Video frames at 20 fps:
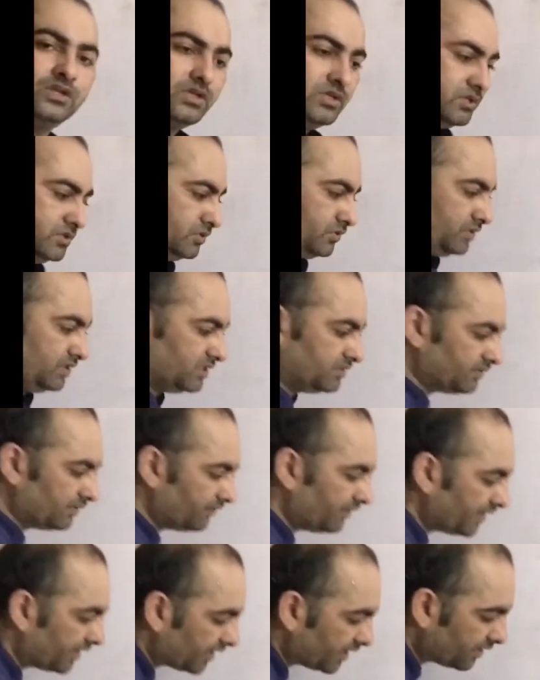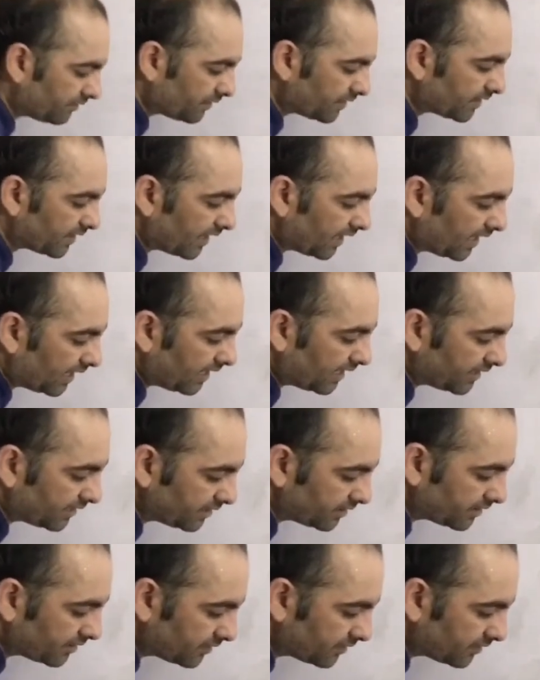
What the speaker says: So this one we can add what, ln